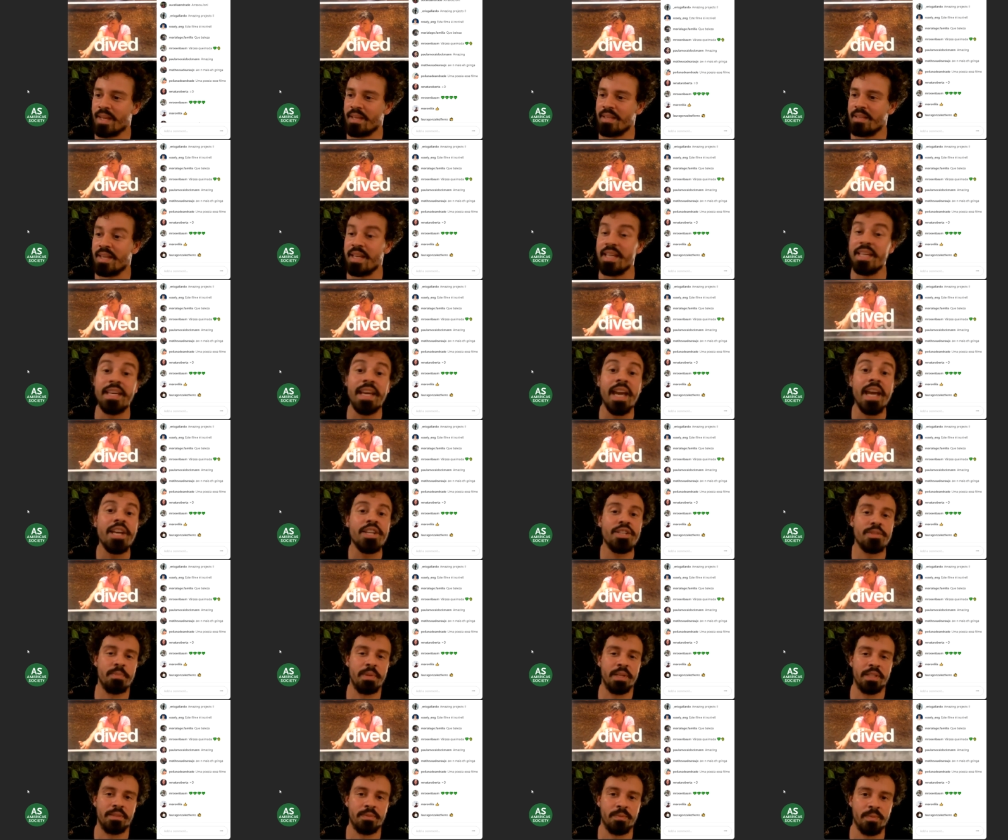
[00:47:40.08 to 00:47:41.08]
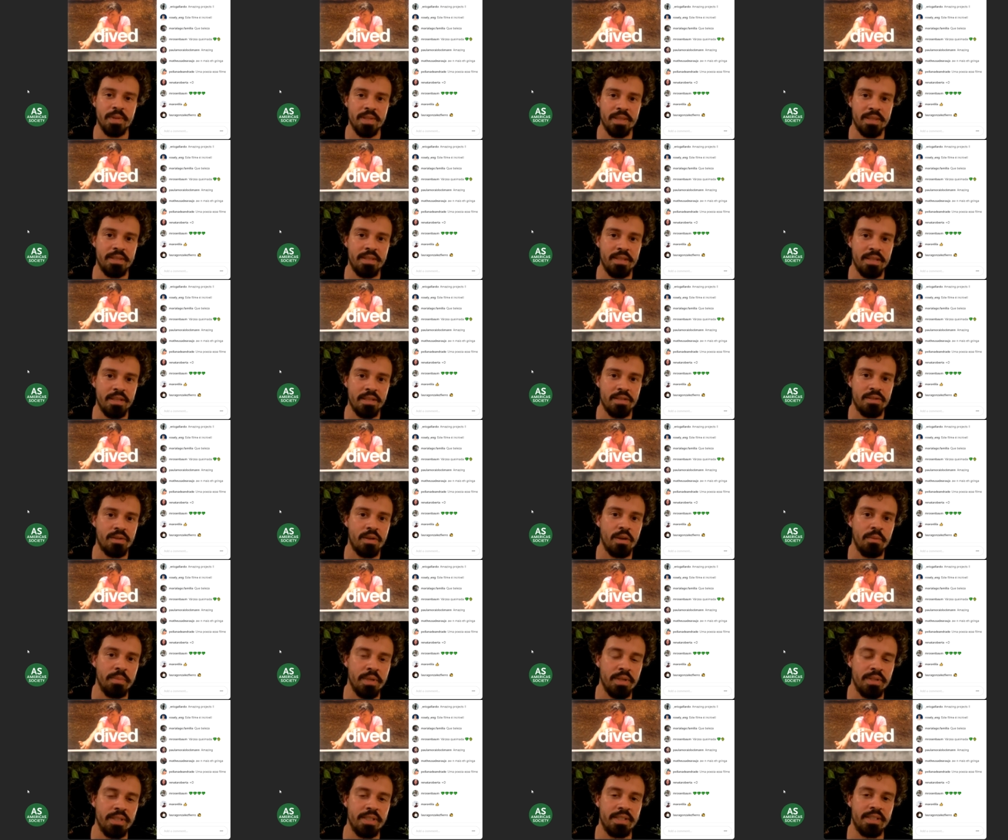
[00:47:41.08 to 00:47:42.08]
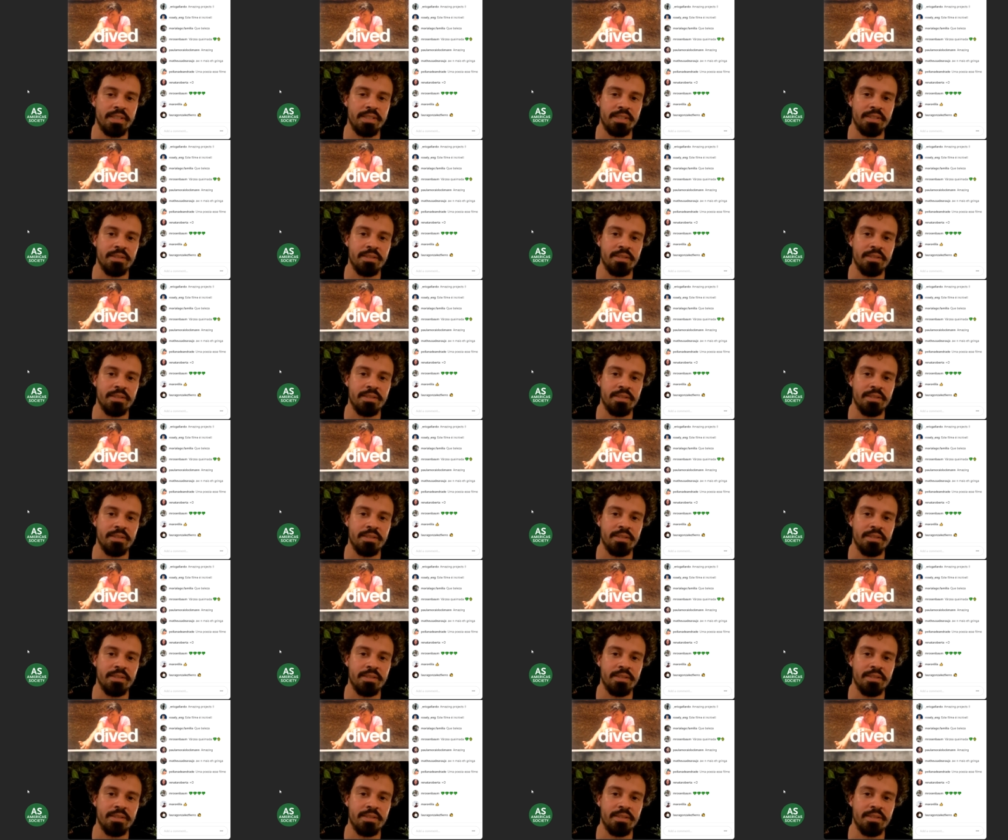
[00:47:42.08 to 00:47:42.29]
engagement with this community.